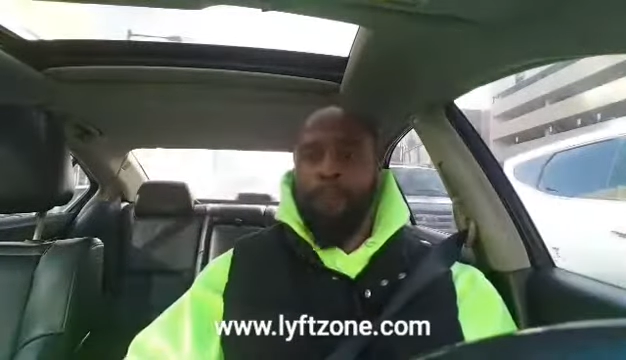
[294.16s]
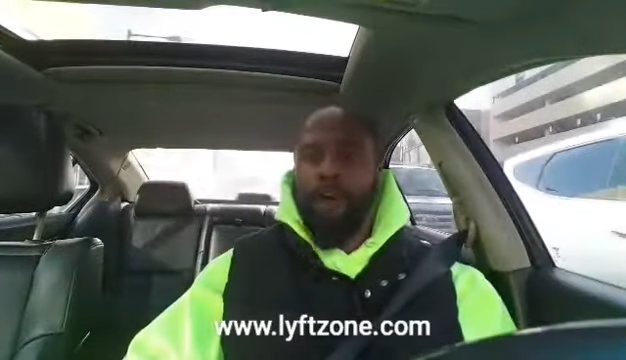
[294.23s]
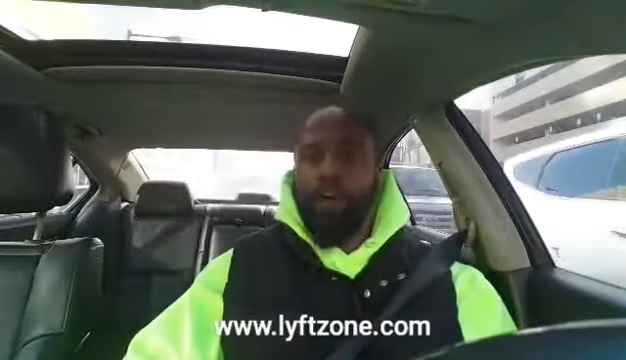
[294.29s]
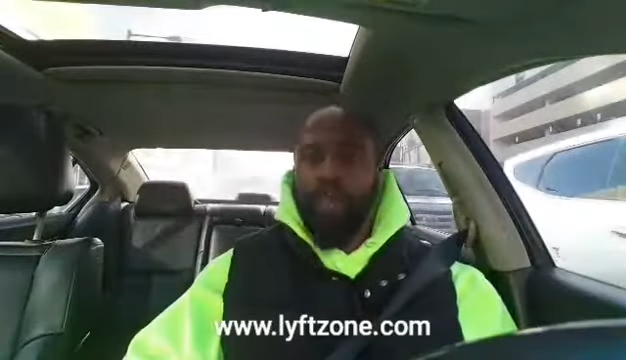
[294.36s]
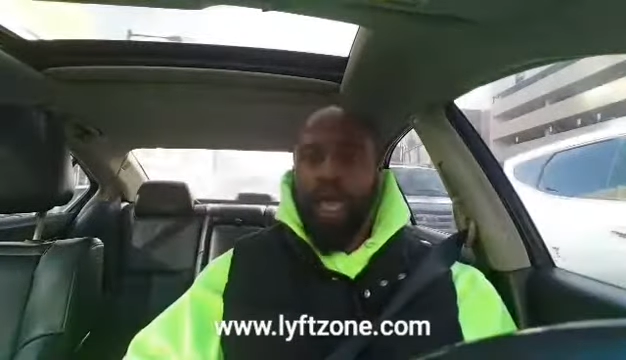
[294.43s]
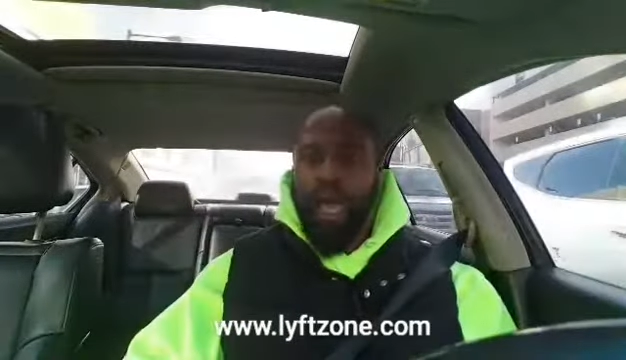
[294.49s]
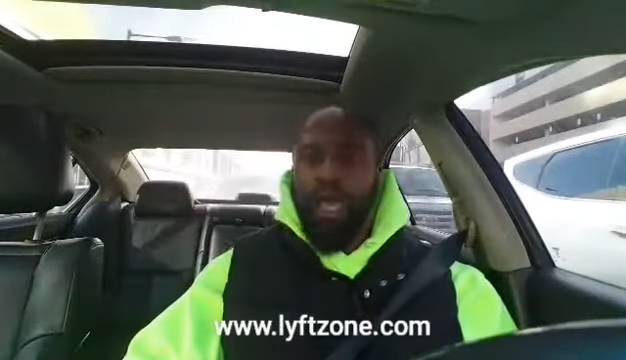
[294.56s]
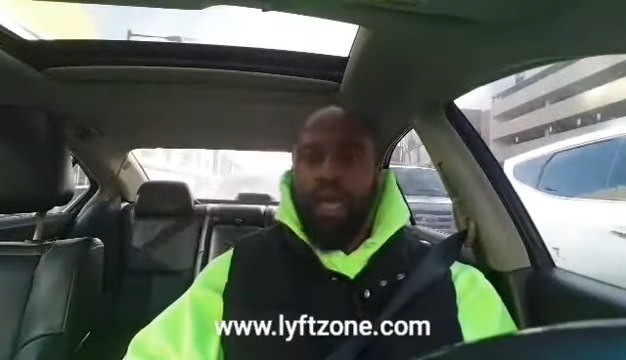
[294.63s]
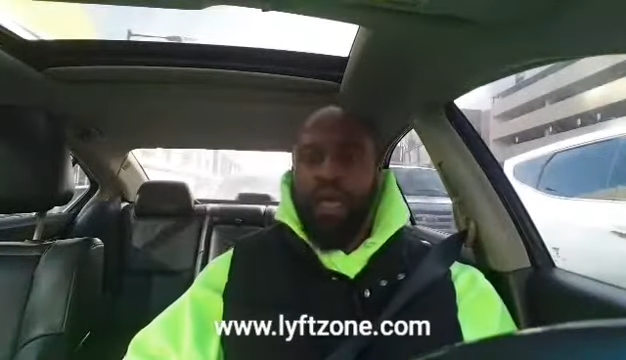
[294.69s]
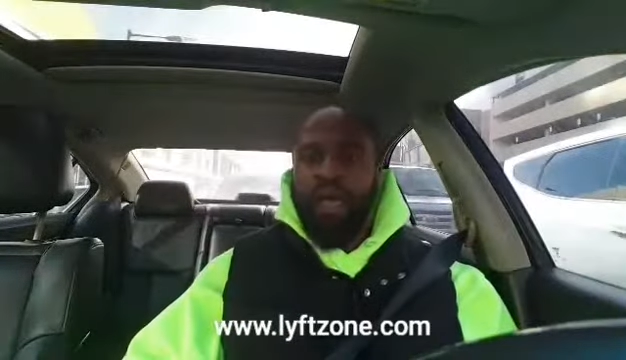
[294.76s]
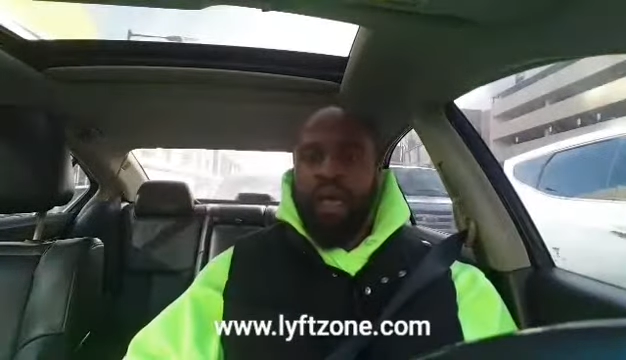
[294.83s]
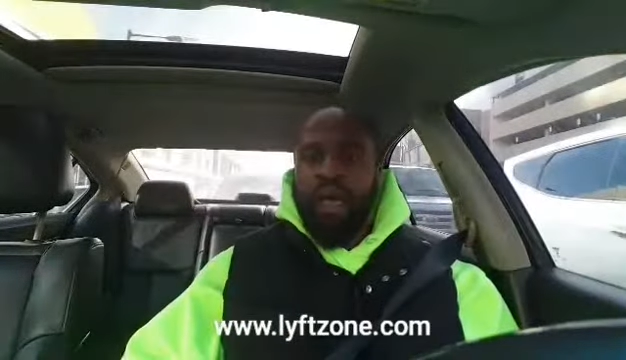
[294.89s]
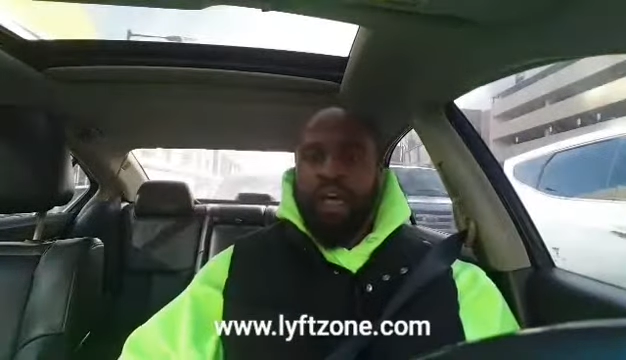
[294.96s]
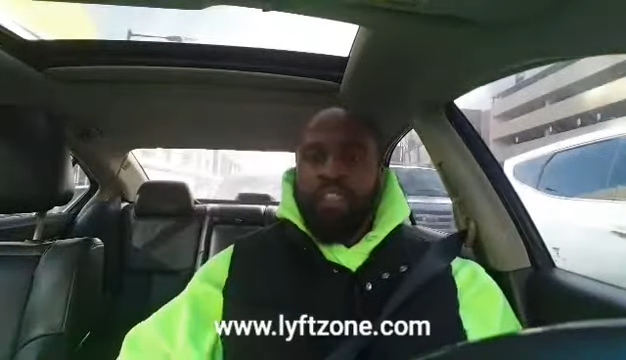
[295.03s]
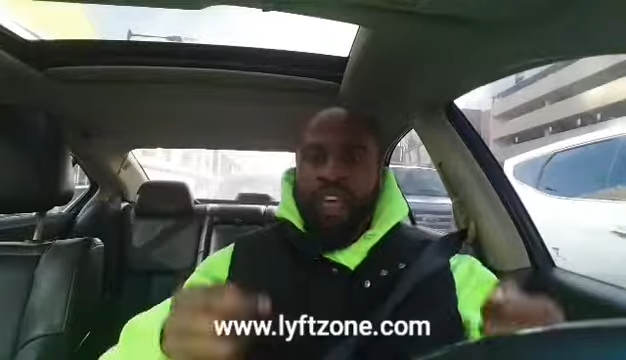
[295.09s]
Okay?
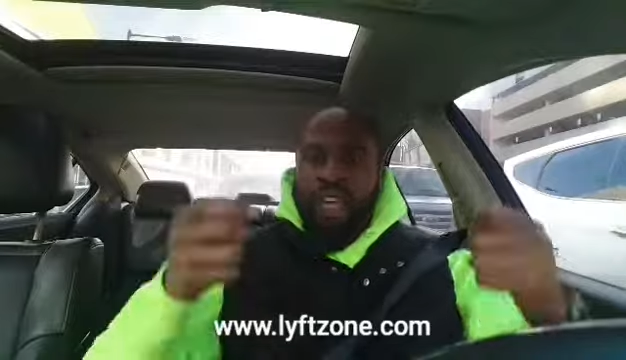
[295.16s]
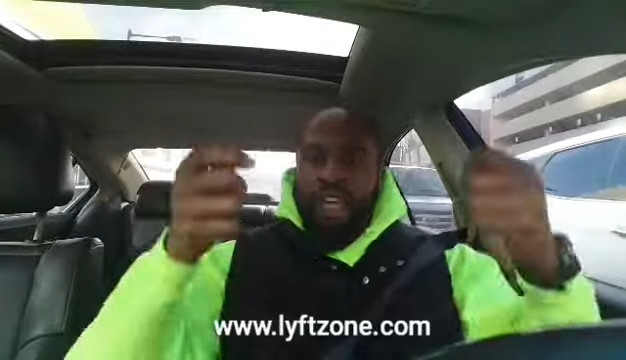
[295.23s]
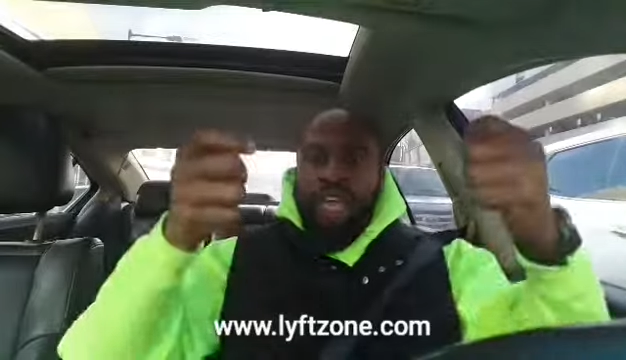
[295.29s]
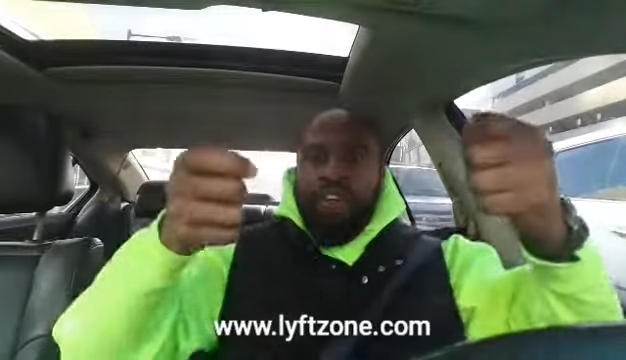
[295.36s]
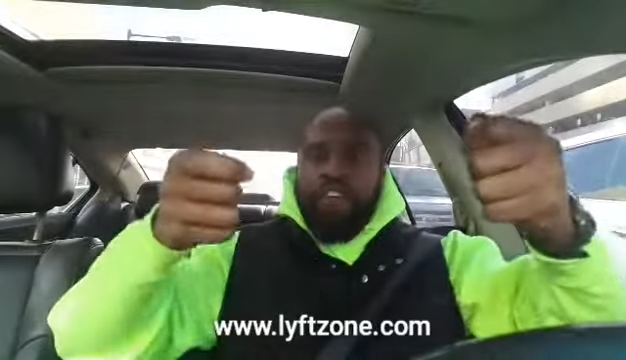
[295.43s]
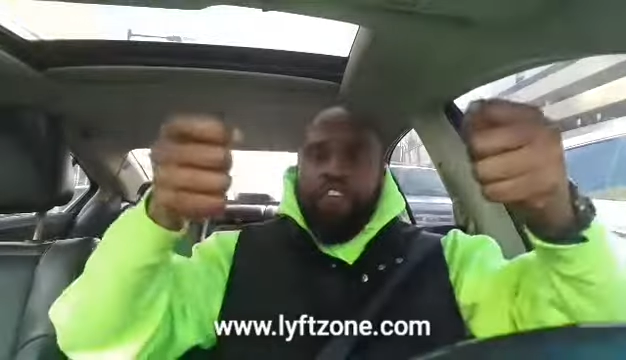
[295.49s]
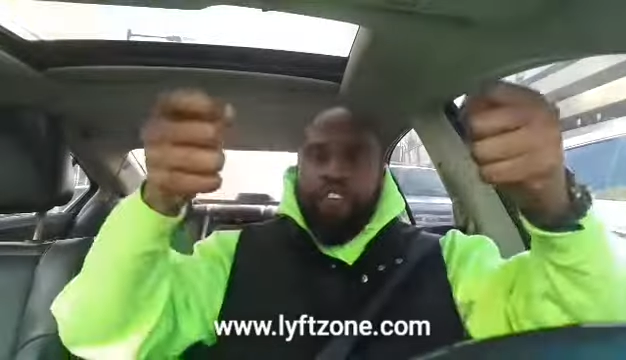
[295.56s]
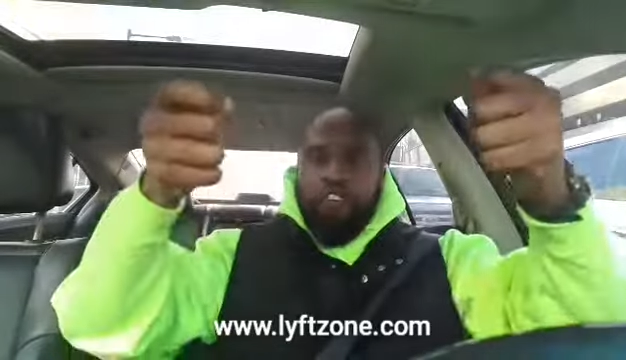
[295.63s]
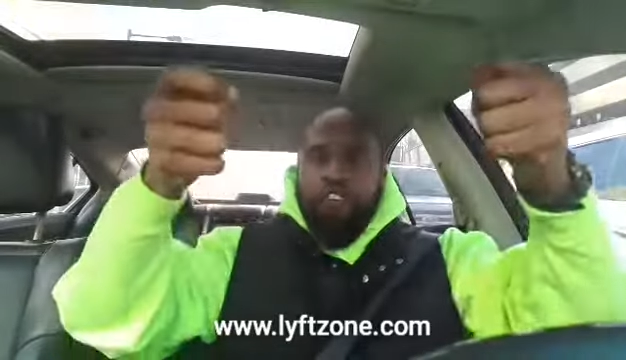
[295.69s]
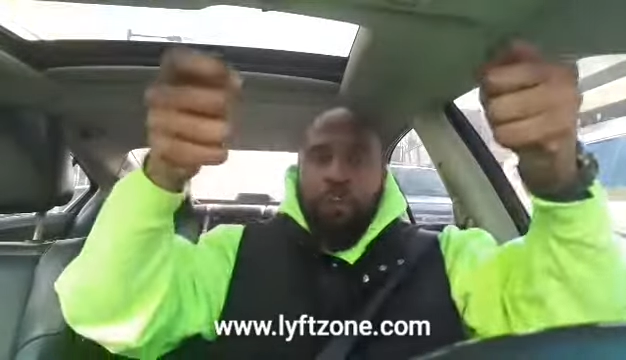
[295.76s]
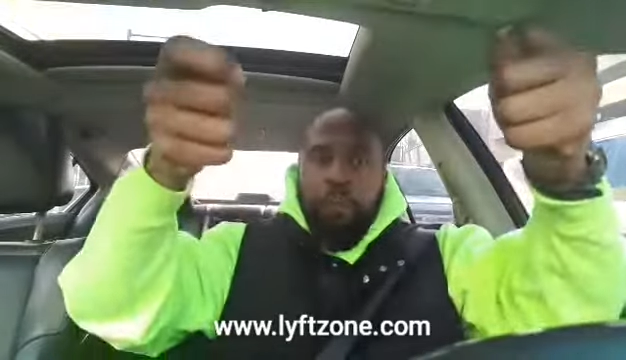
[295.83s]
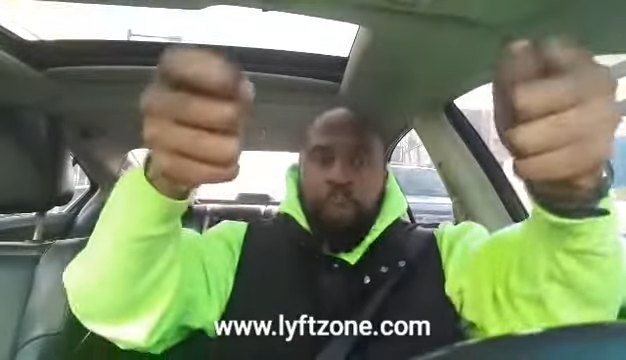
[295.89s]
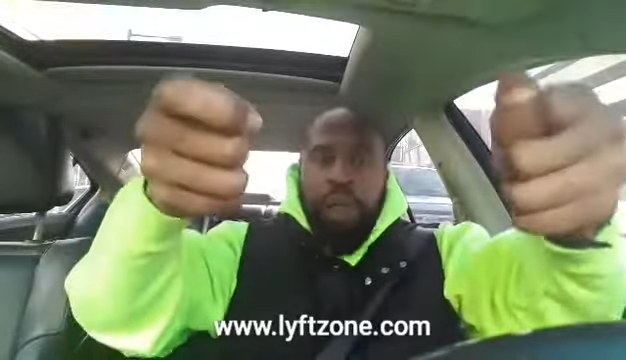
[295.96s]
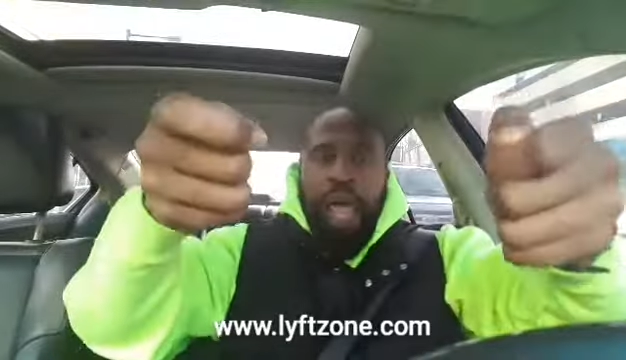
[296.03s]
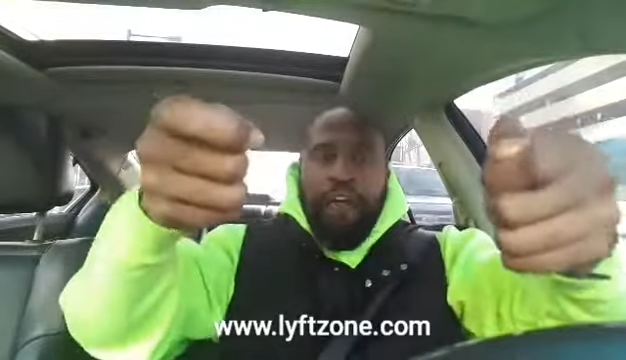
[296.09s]
They giving you
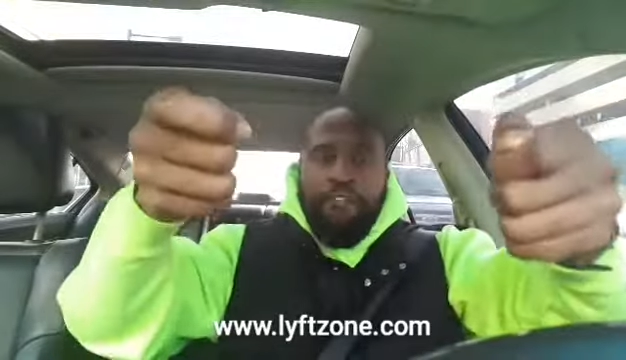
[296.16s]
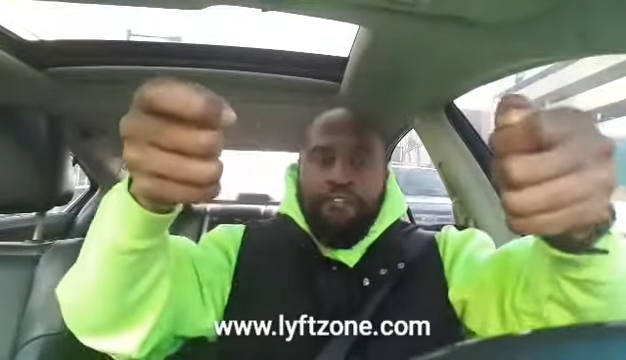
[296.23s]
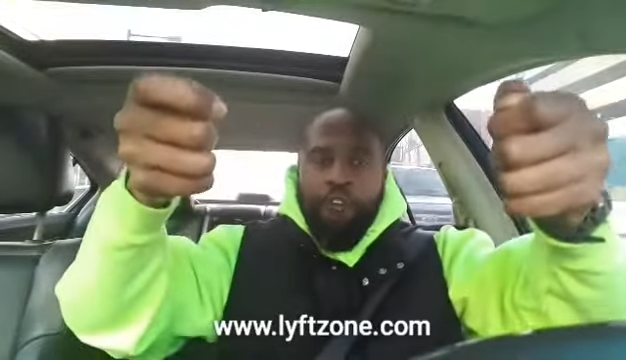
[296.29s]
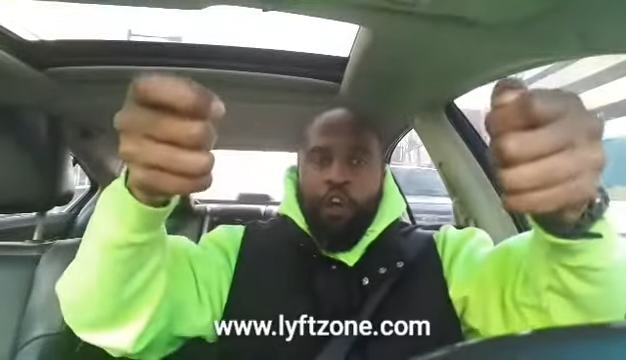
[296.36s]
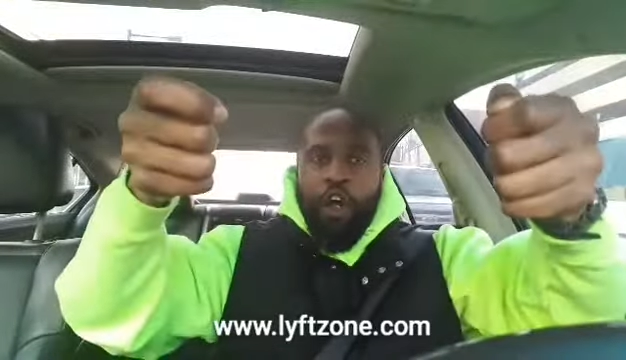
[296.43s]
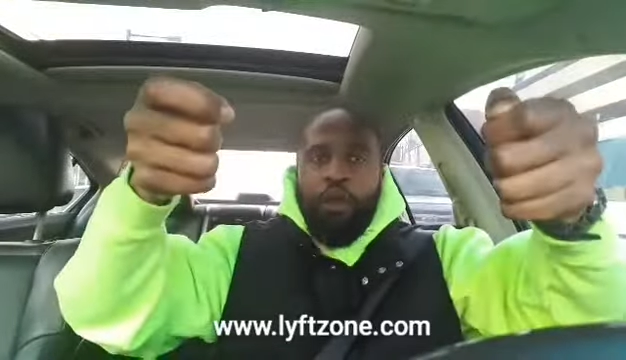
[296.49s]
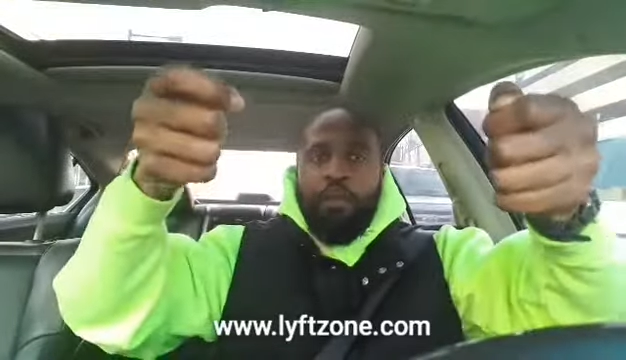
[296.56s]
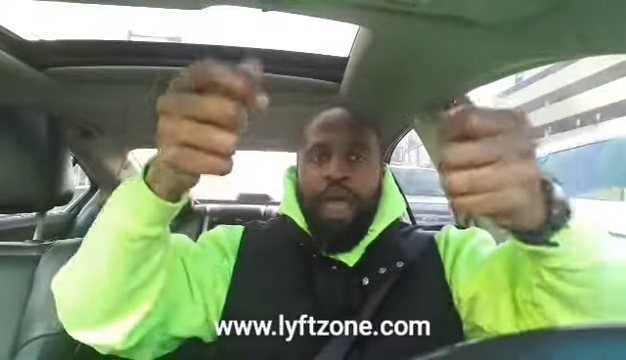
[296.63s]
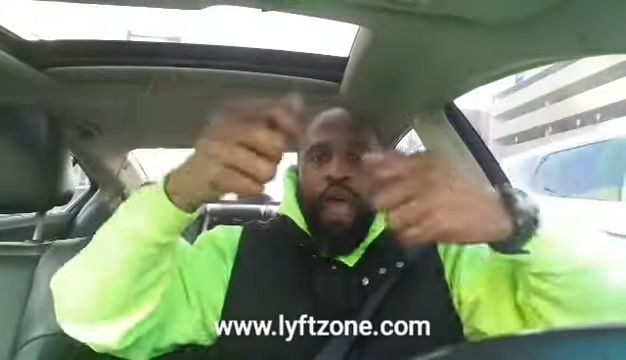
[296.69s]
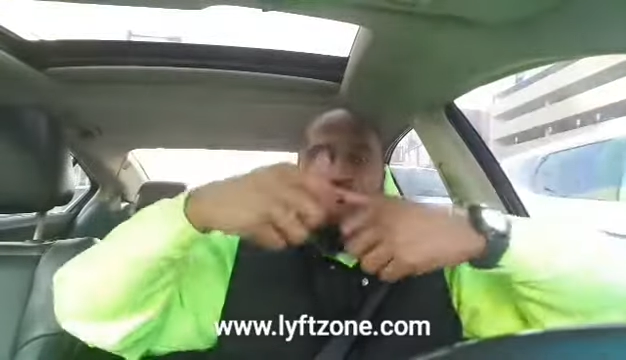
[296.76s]
the platform